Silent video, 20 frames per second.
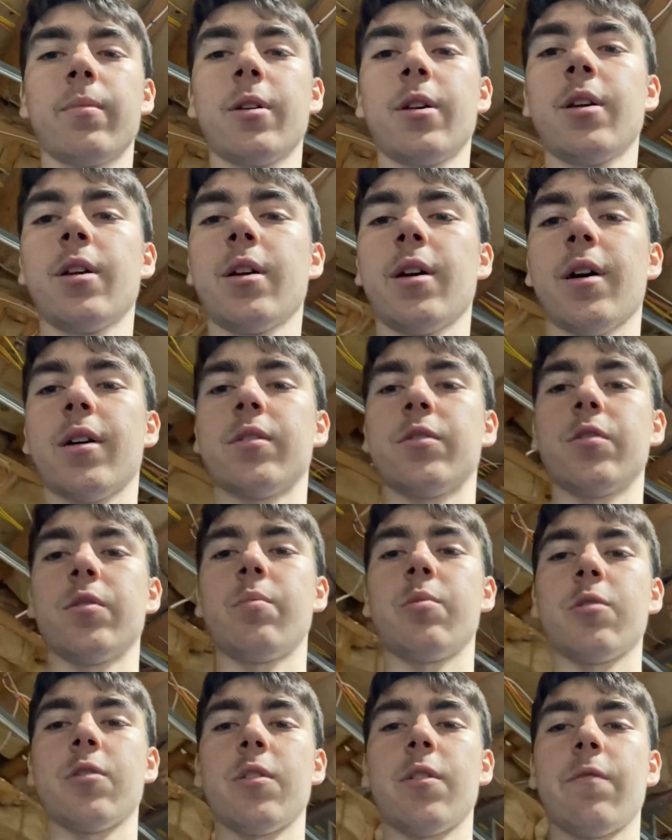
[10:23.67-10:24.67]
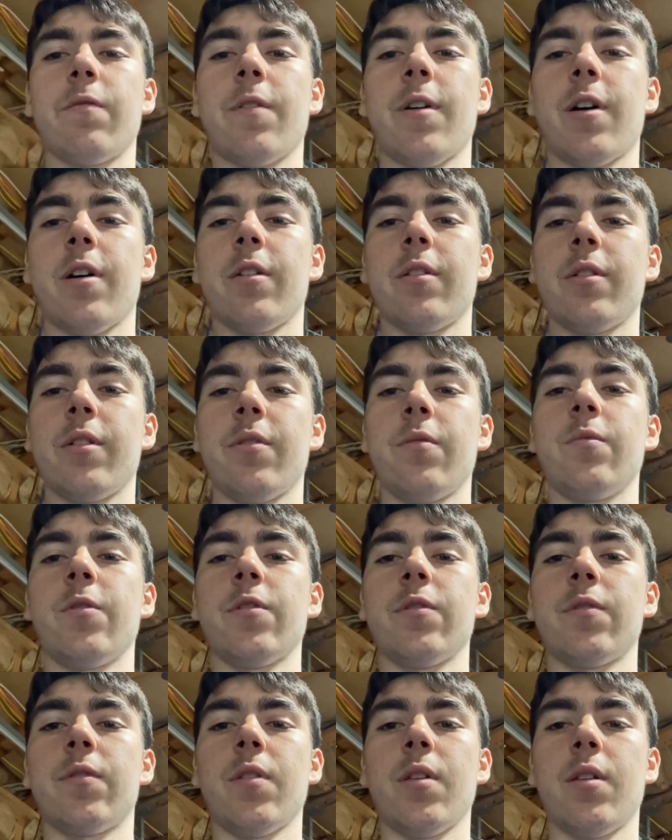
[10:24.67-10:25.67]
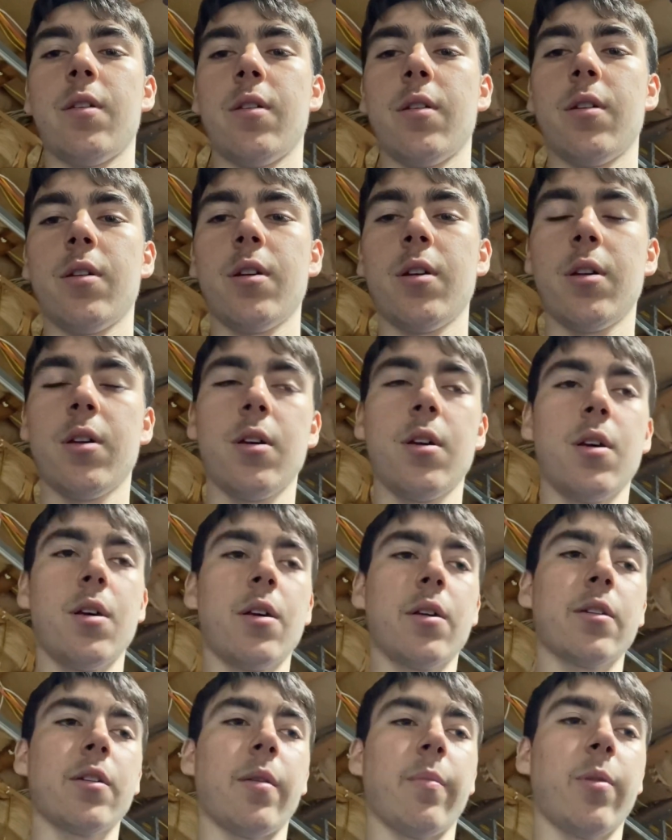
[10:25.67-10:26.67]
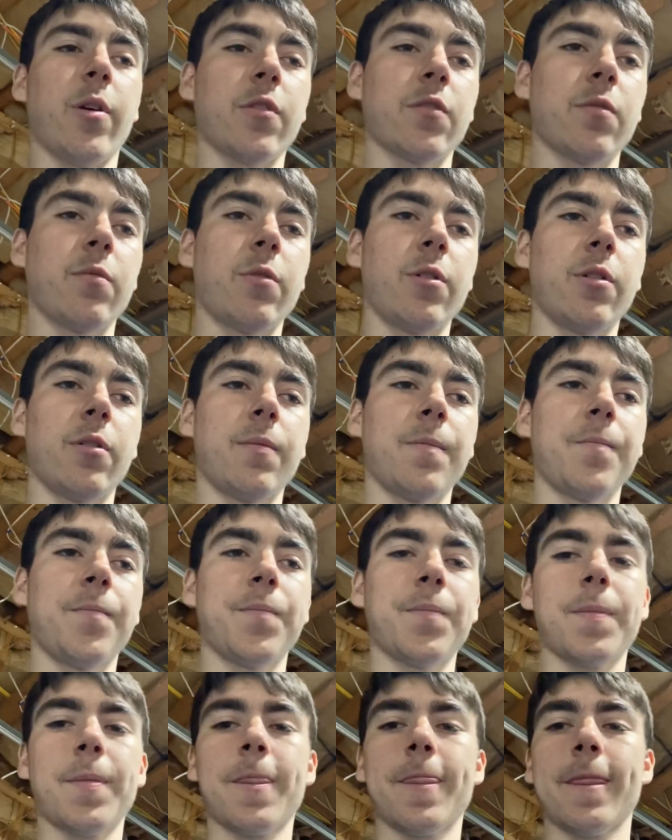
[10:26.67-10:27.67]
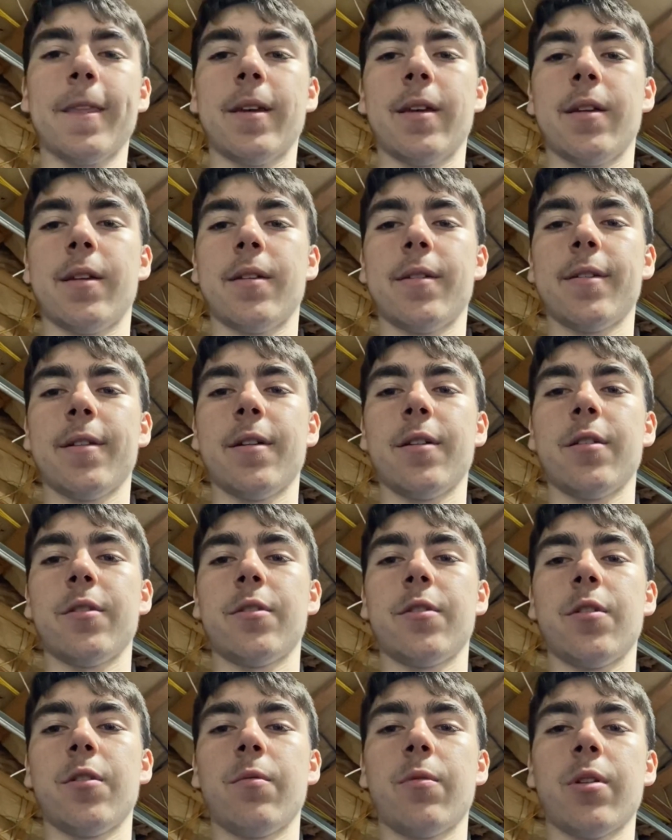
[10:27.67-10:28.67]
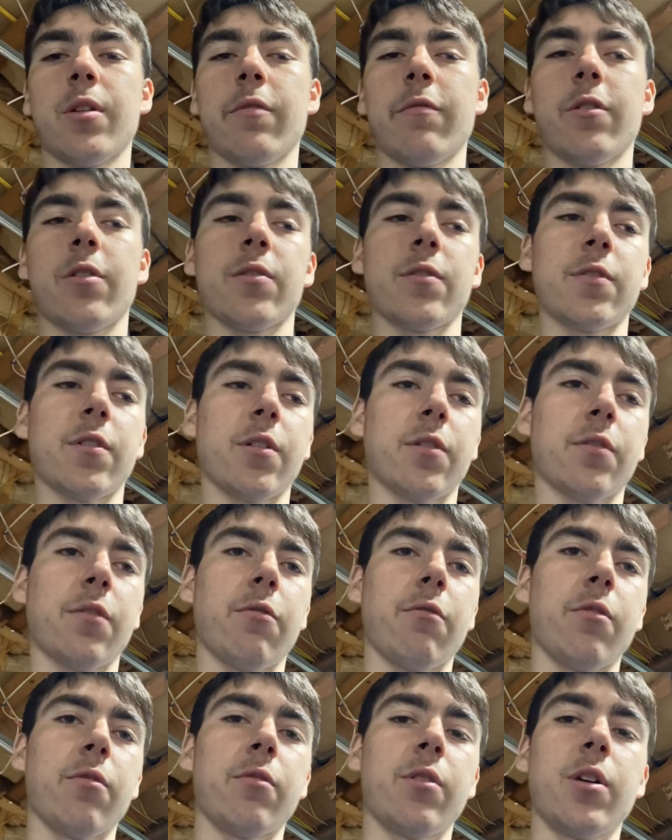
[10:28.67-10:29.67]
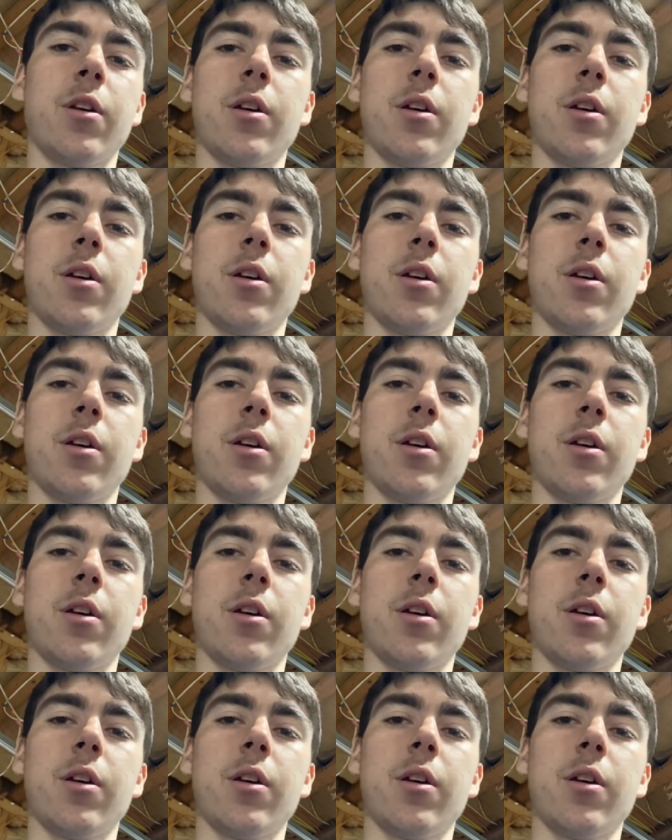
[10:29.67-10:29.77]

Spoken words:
I do believe that it was the compressor wheel and, whatever it sucked through.